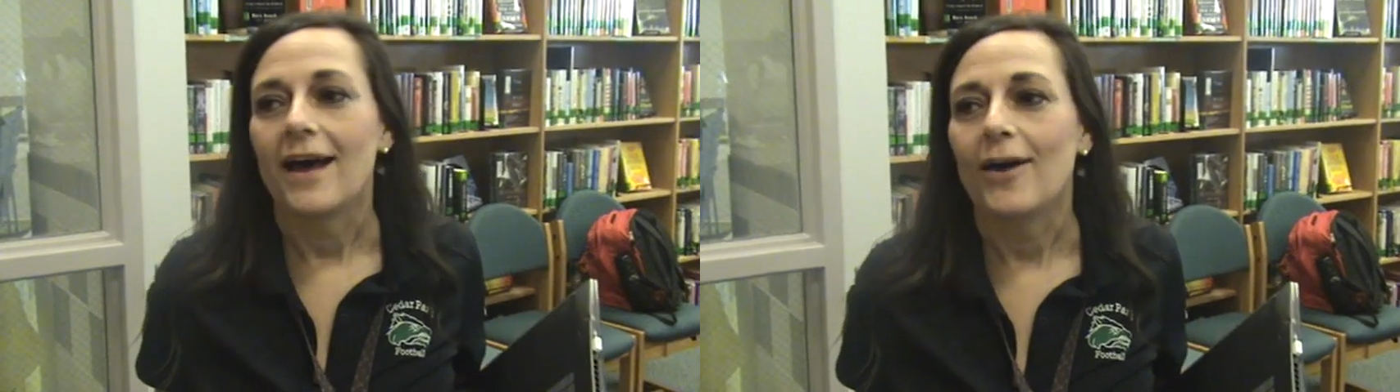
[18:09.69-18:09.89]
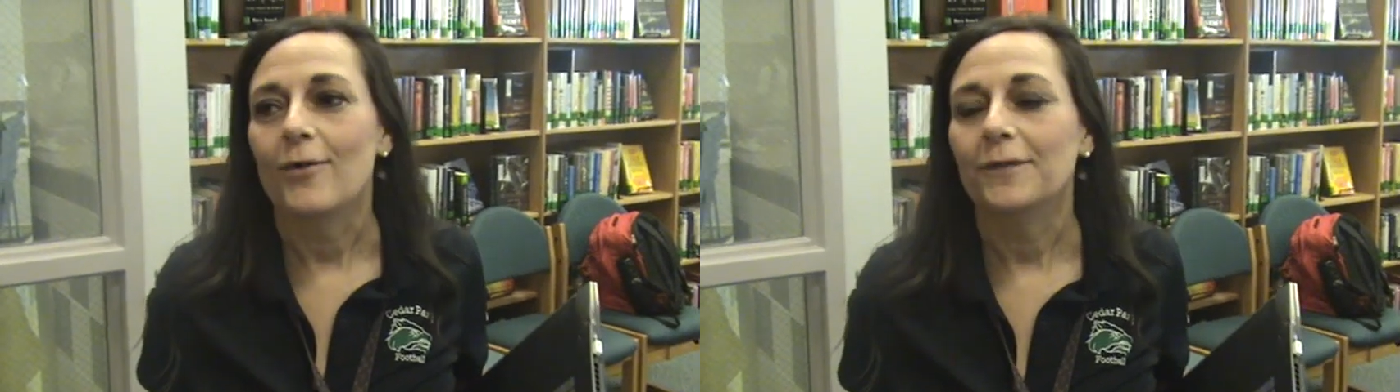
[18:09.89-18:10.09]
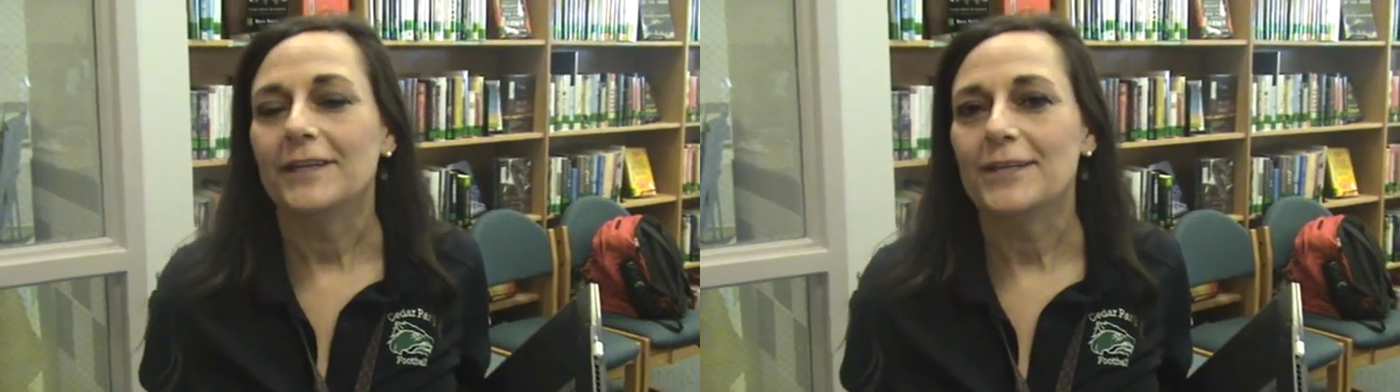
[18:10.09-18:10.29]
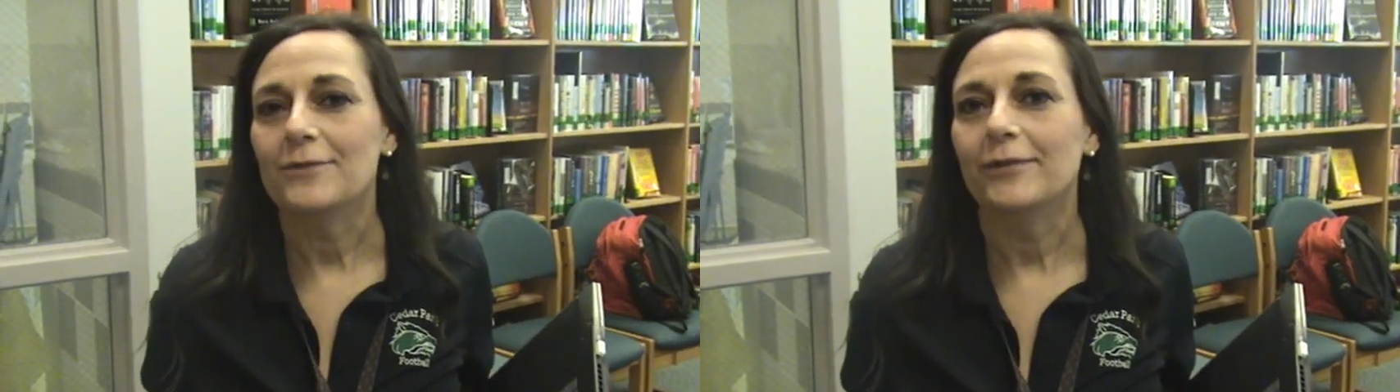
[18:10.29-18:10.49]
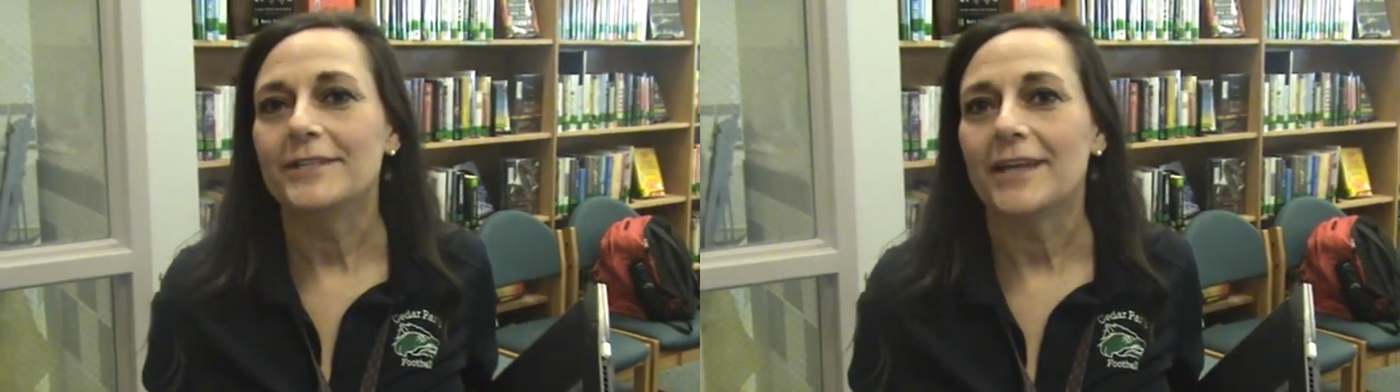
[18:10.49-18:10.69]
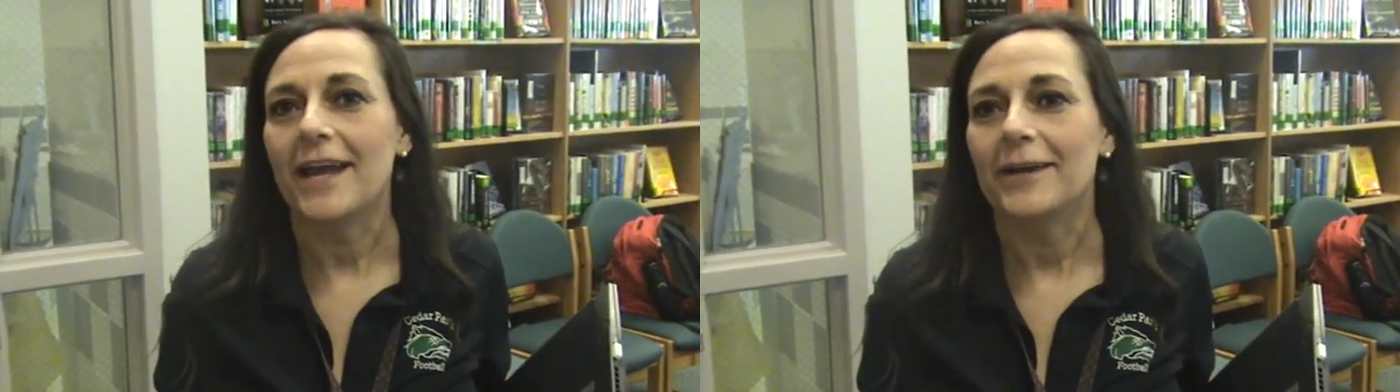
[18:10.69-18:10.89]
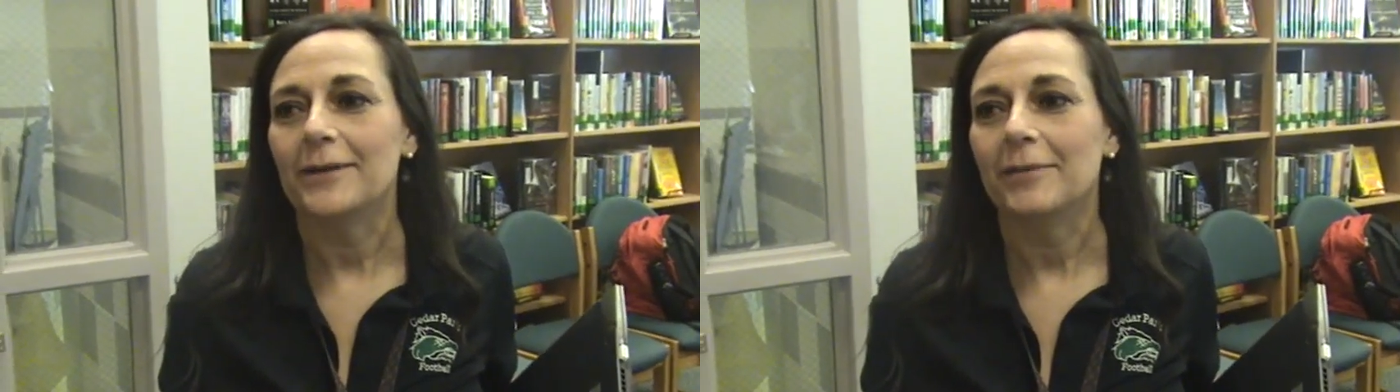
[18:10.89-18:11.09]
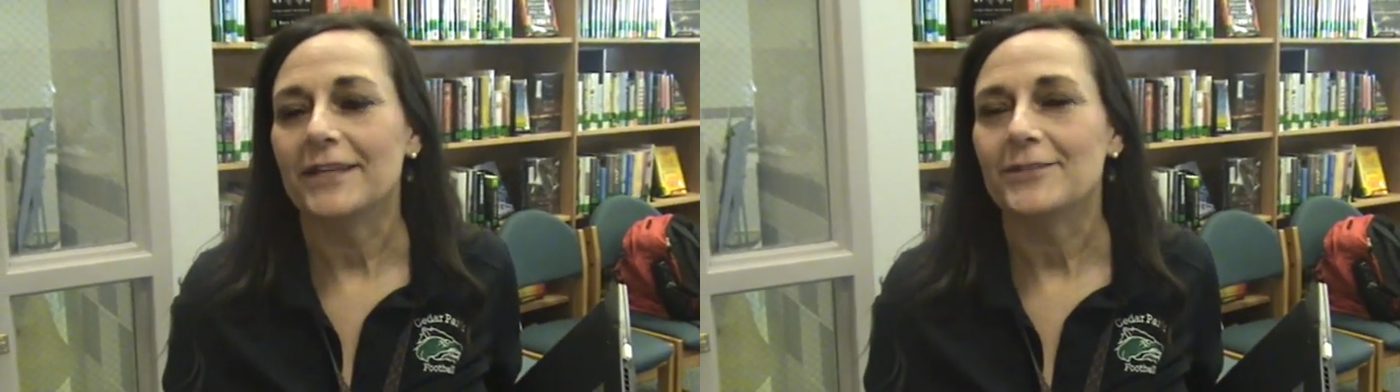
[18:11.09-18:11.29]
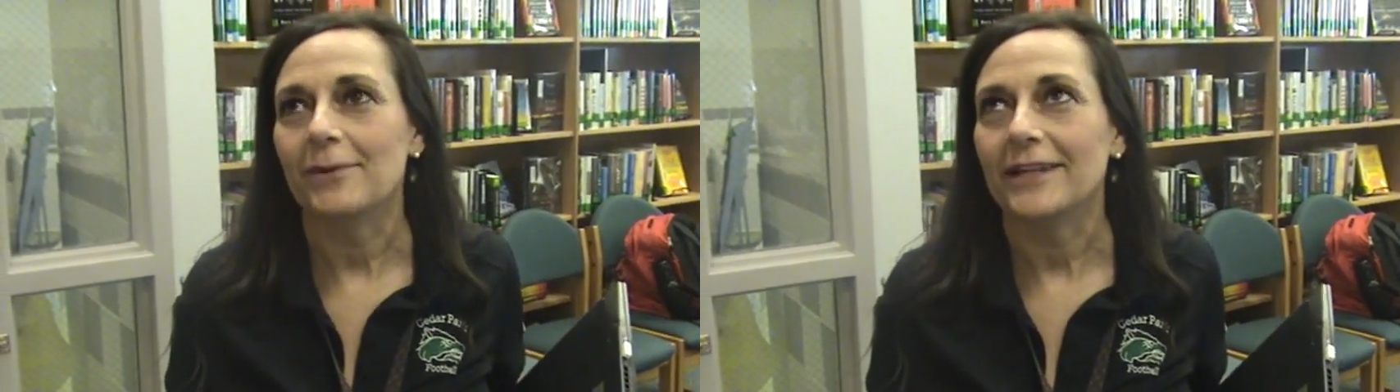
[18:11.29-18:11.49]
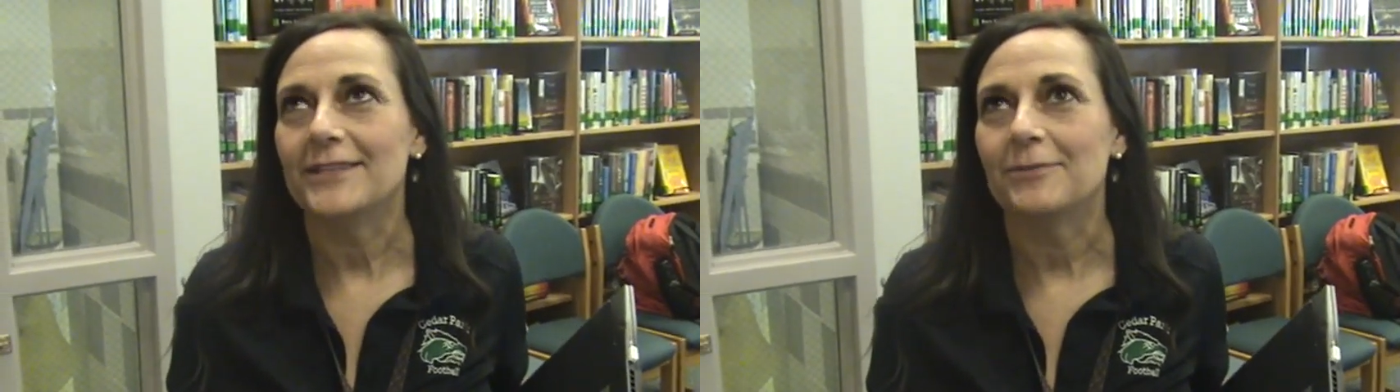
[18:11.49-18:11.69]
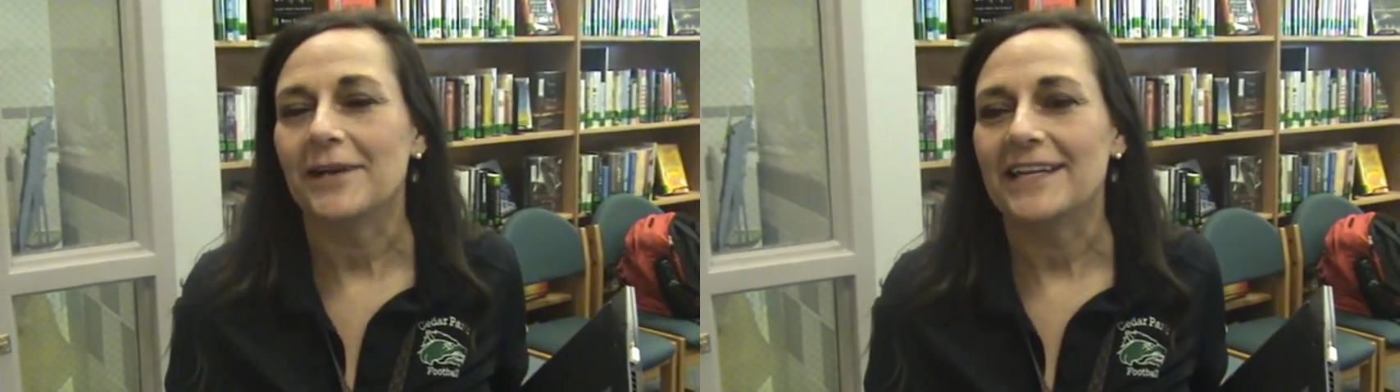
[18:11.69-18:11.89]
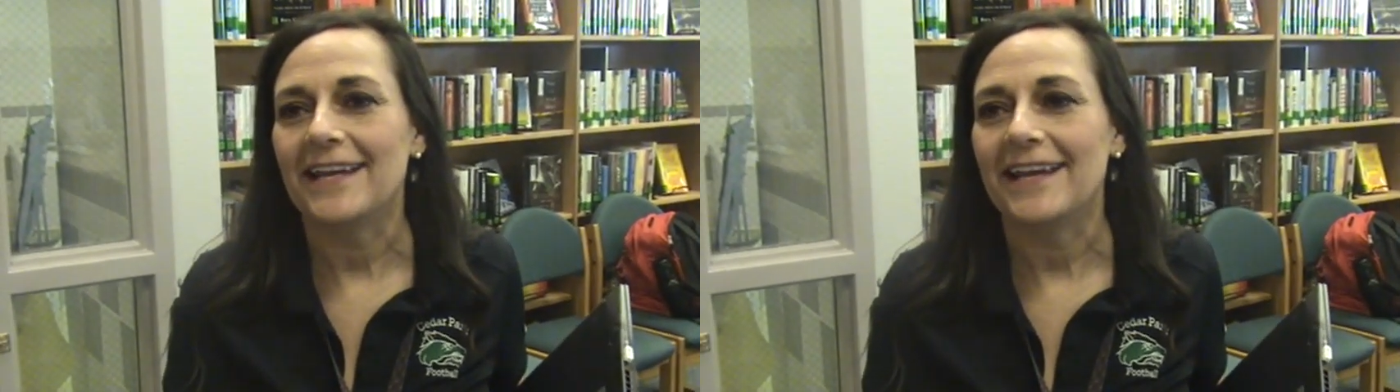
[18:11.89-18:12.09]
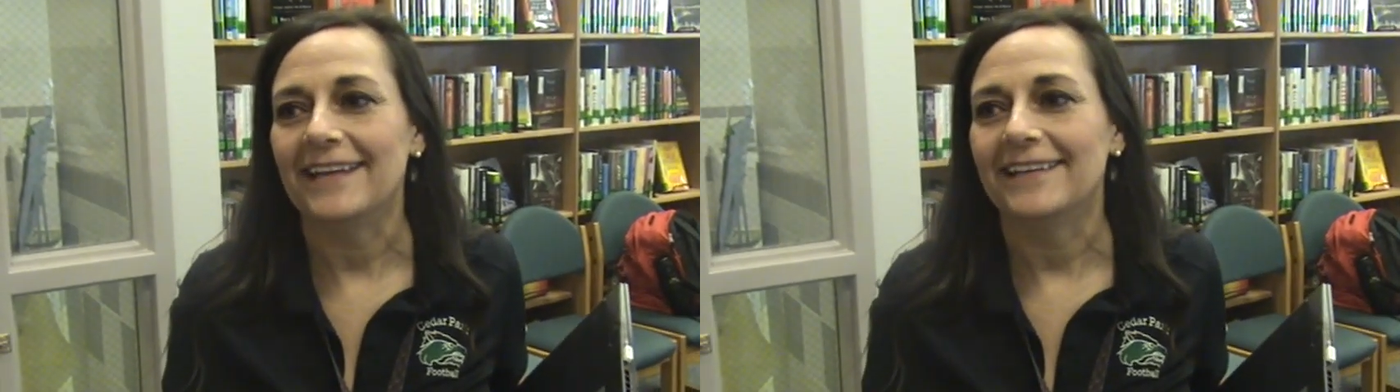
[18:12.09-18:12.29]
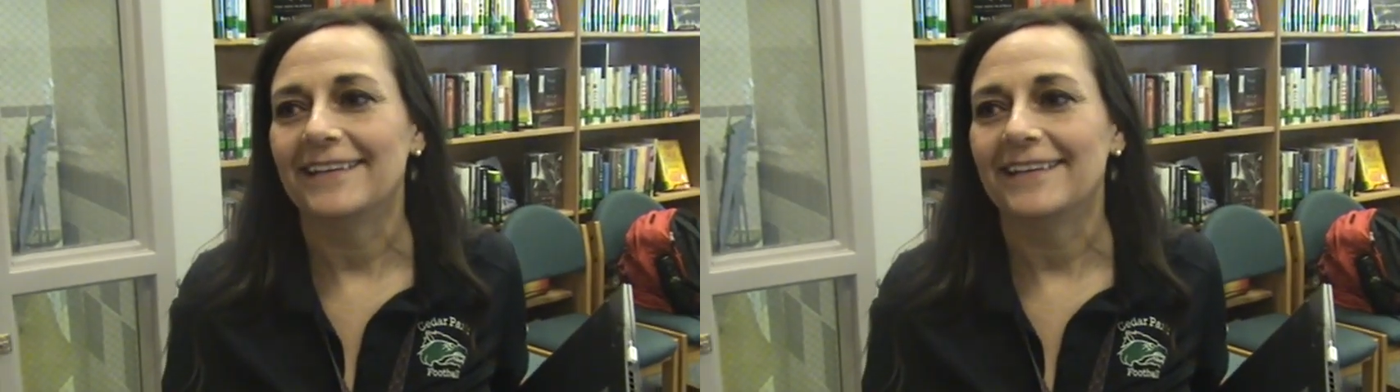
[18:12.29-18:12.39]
hopefully you've retired by 2028.